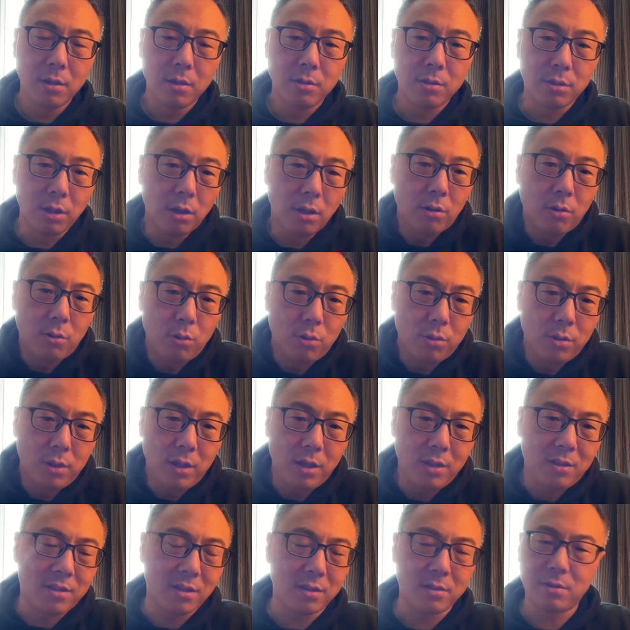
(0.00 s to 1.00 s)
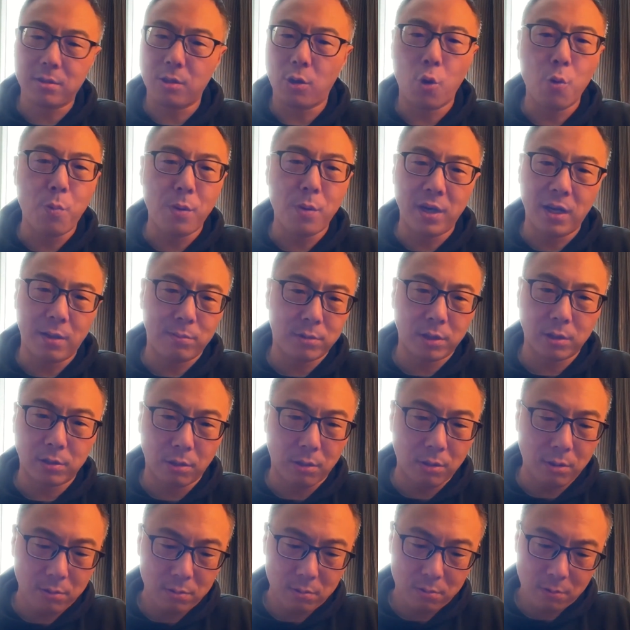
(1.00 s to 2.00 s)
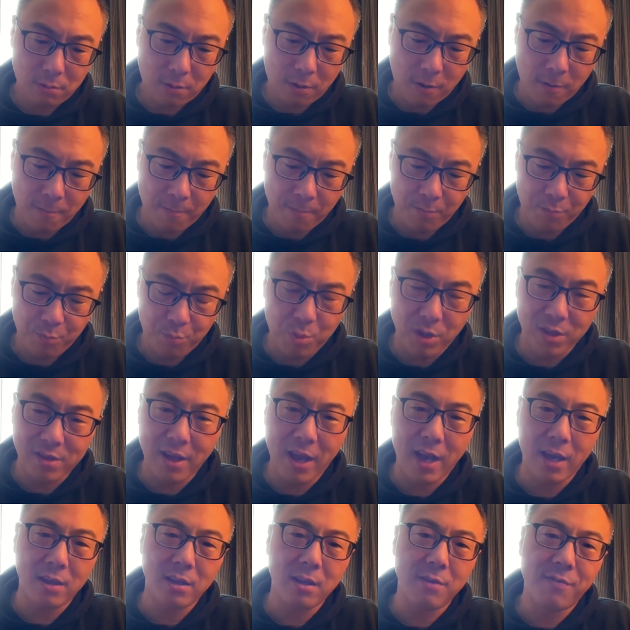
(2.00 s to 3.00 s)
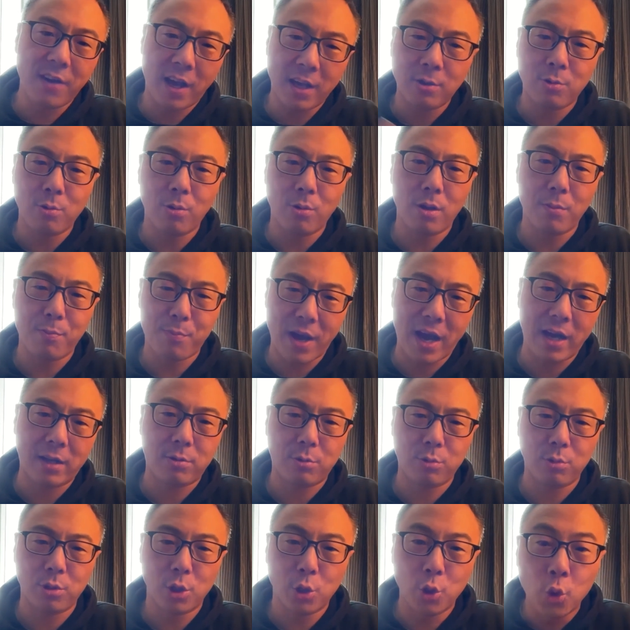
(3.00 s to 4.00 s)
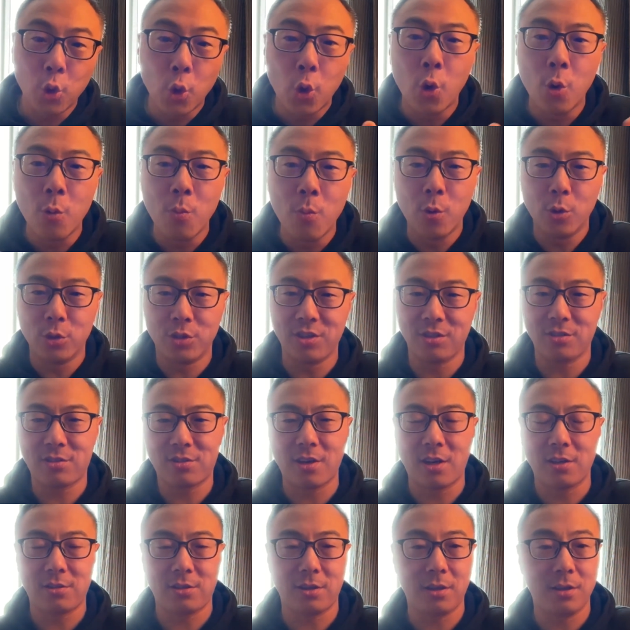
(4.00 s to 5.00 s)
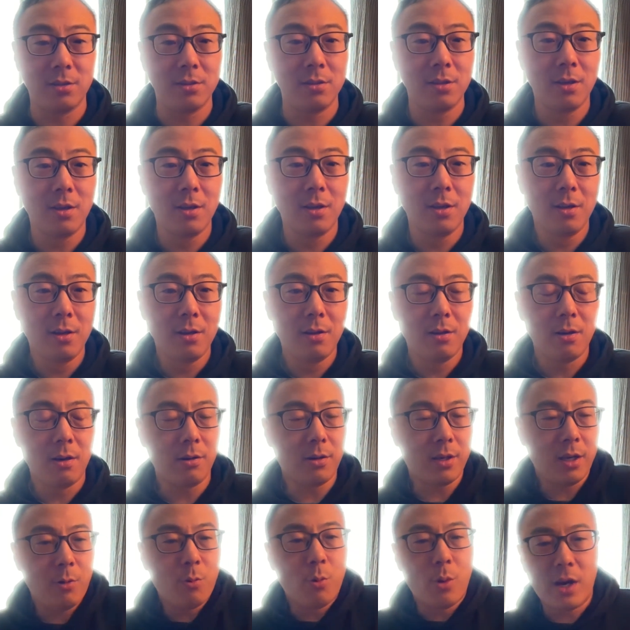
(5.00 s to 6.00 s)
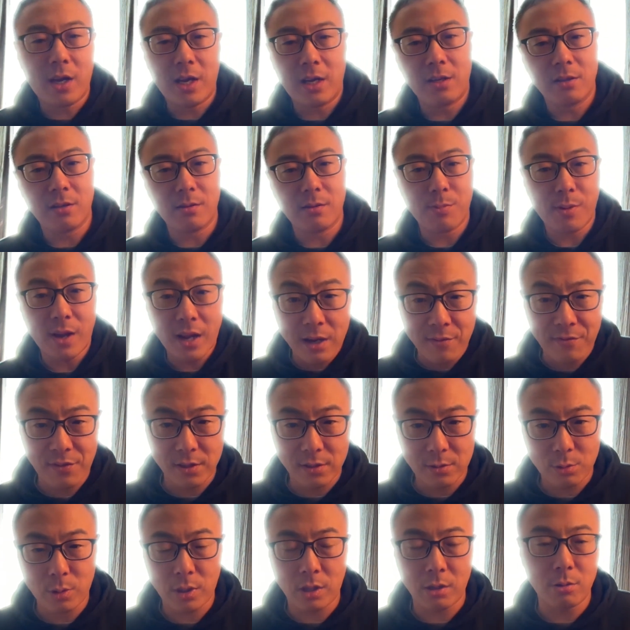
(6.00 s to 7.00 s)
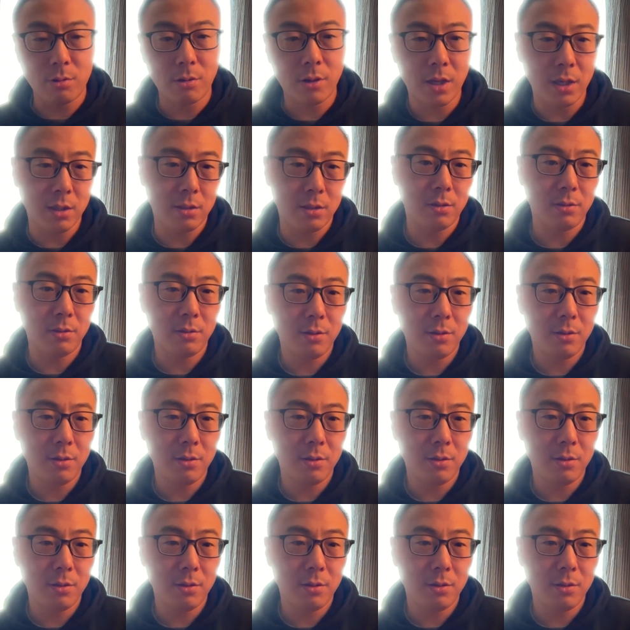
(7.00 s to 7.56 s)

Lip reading: So it just opened up the door, but then eventually back to the normal discussion. Okay, what kind of the benefits we can create?